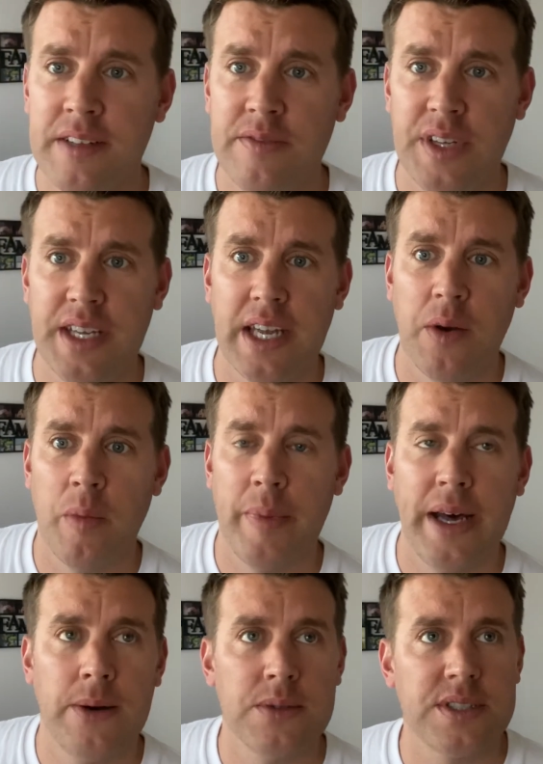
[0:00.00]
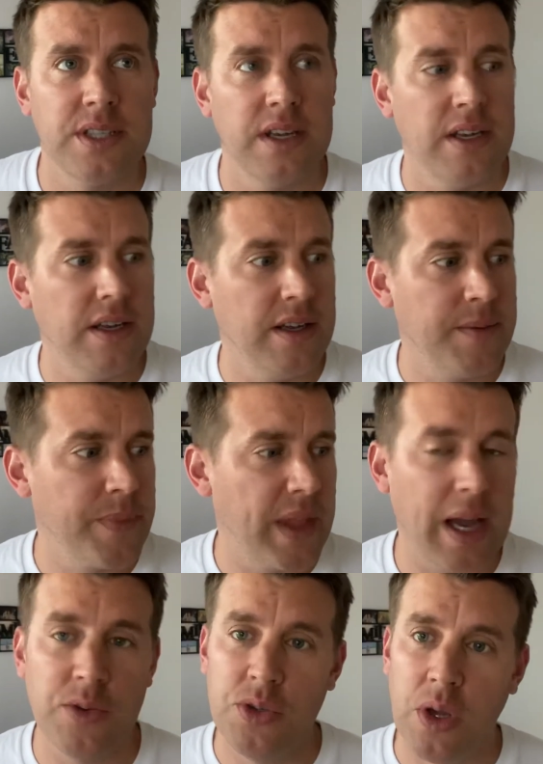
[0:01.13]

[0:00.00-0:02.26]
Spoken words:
video about how you